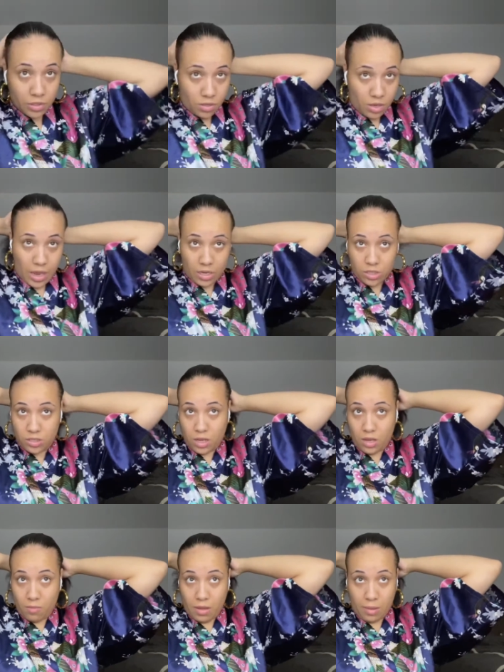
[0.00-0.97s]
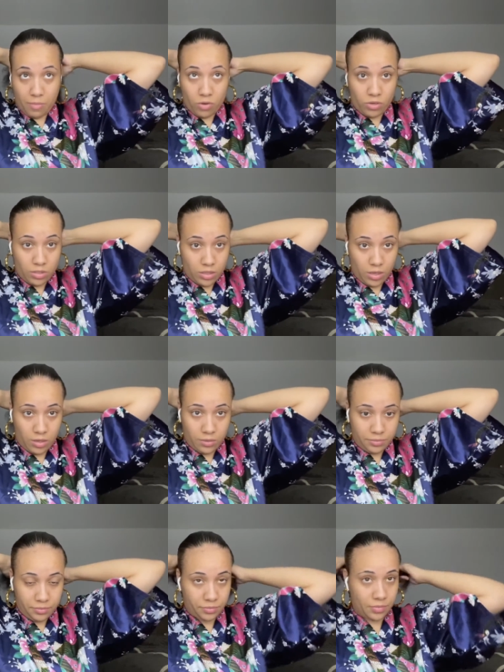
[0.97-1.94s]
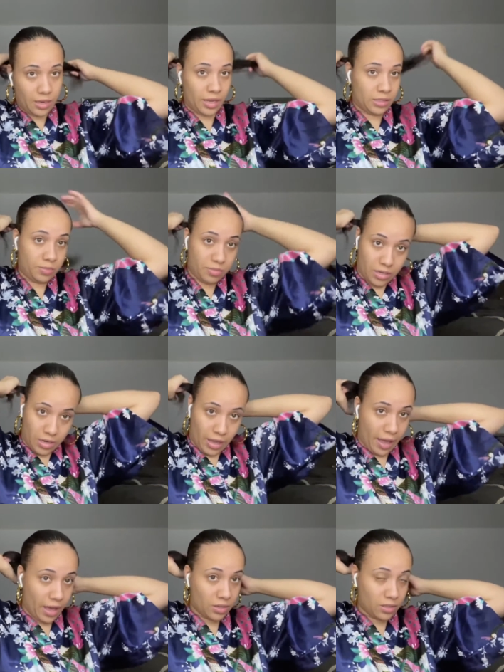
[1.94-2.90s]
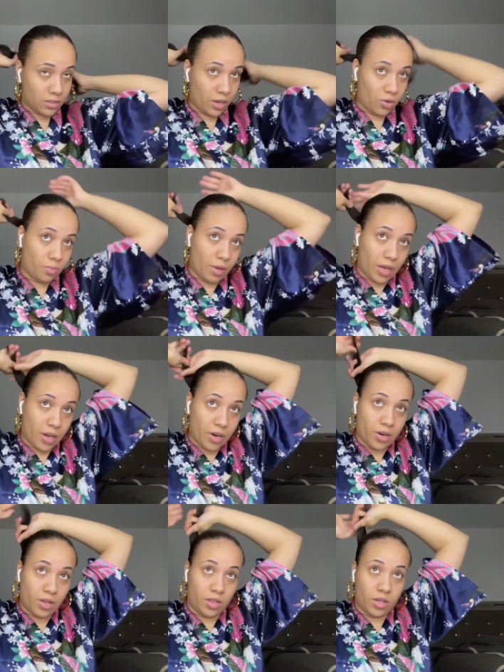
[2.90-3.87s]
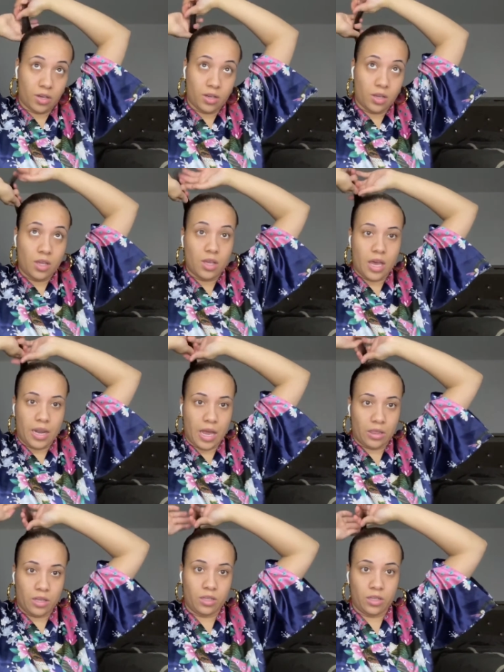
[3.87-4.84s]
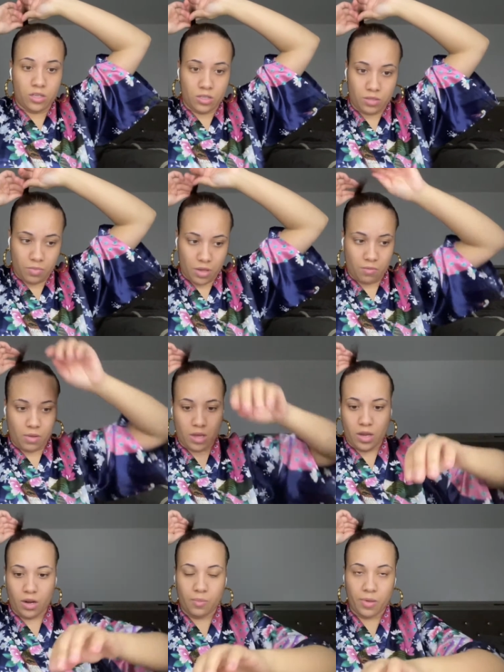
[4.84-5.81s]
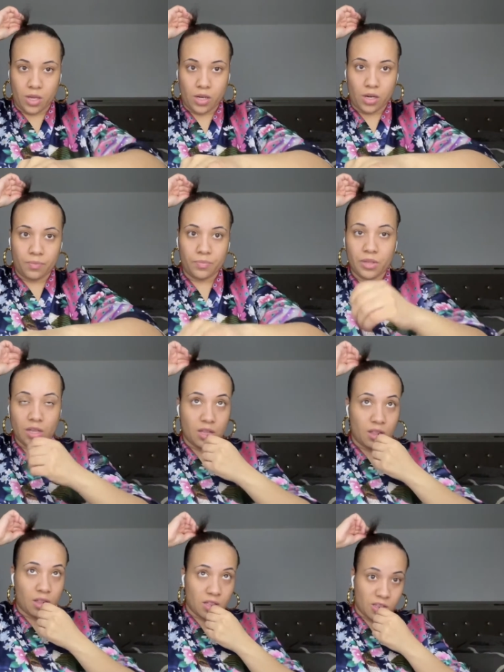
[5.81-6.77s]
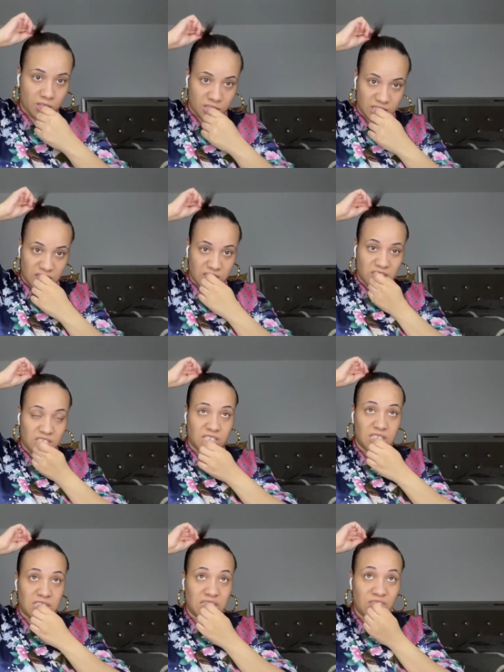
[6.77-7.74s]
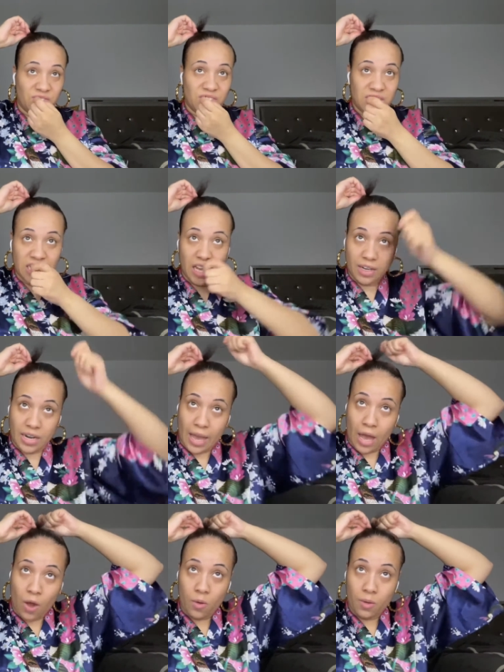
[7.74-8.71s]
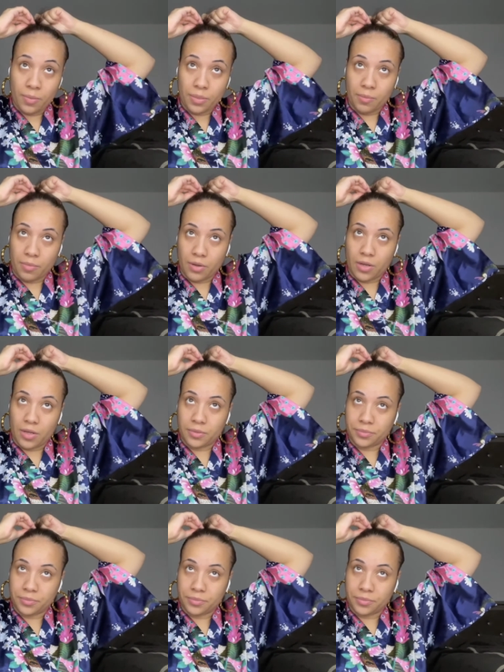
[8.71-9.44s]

yeah, I just take my ponytail, I split it. I had detangled my hair earlier, and I literally just pinned my hair up here. I know it looks dumb now, but